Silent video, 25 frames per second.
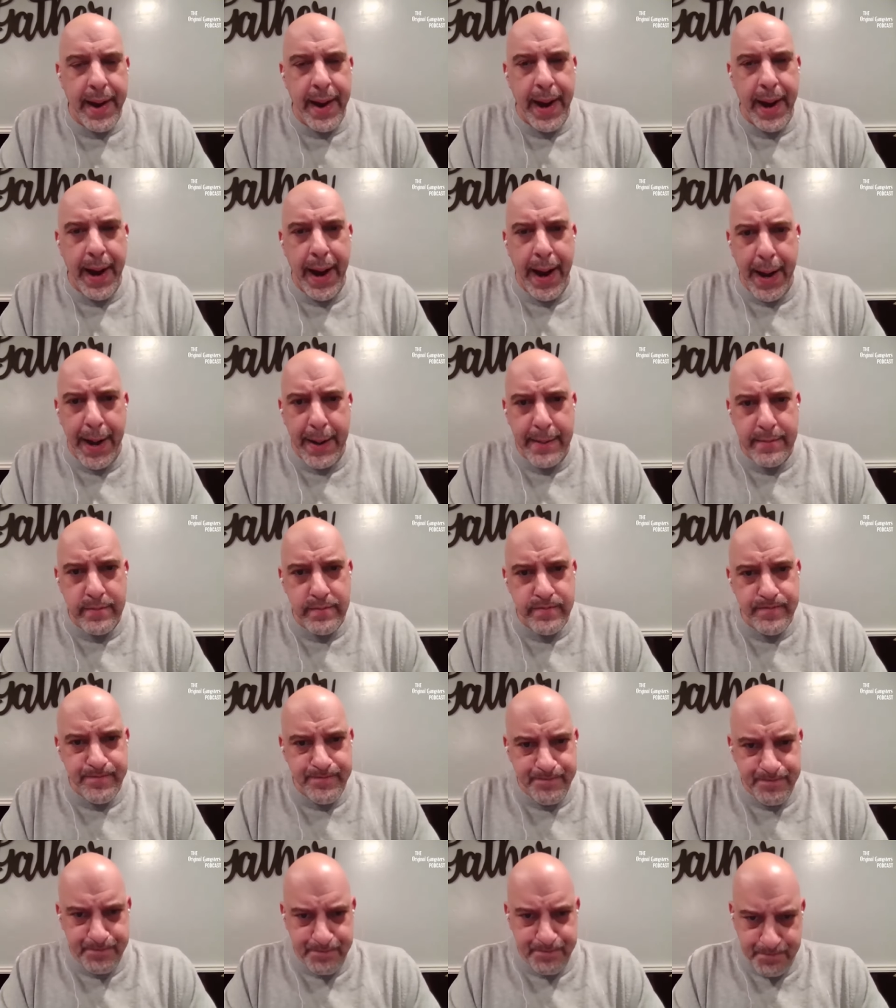
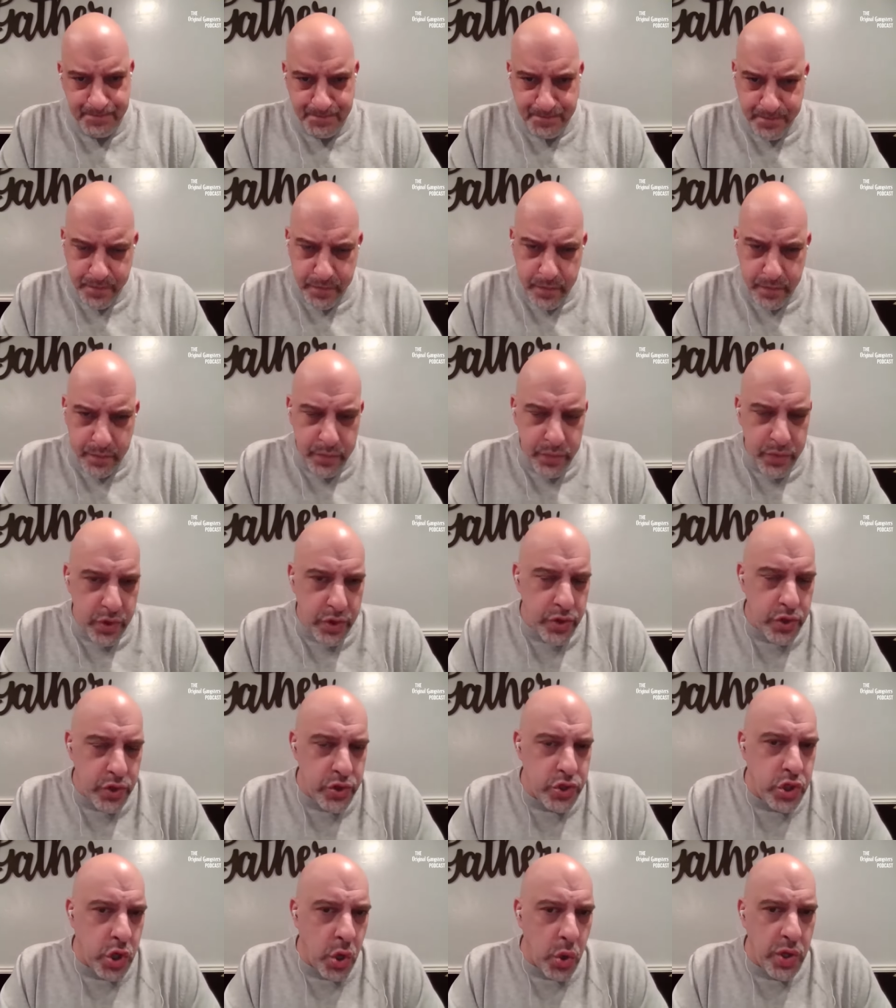Um,
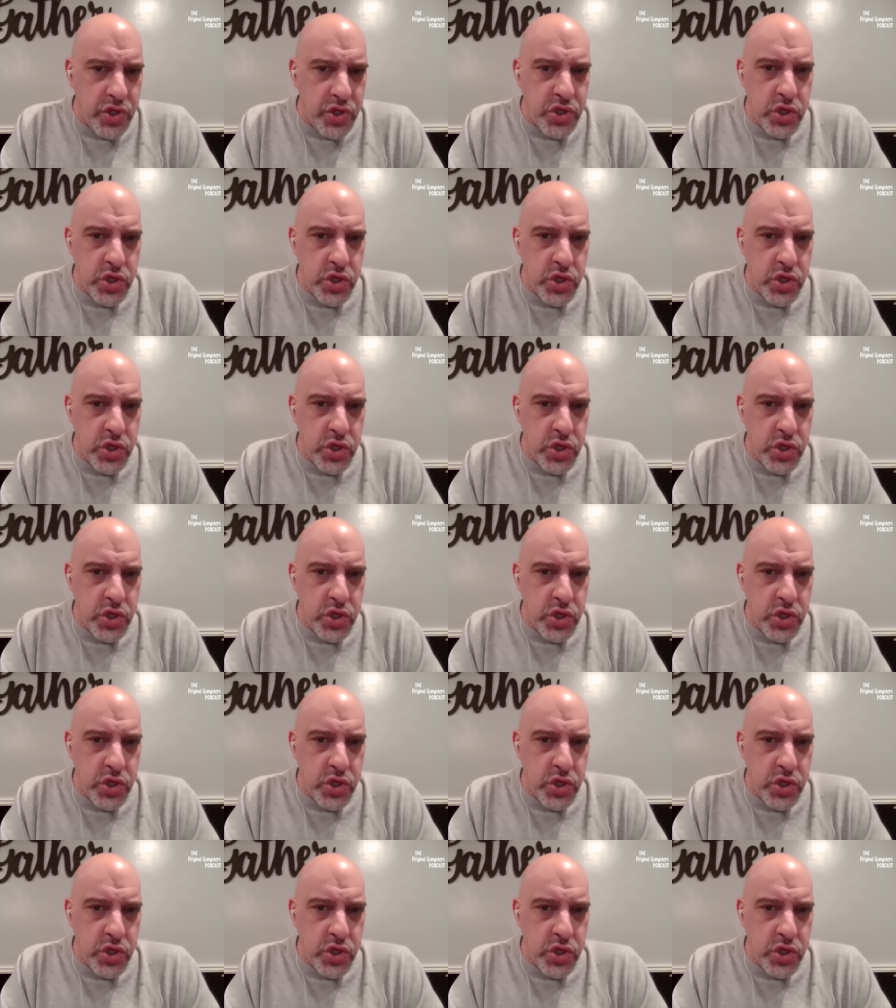Tony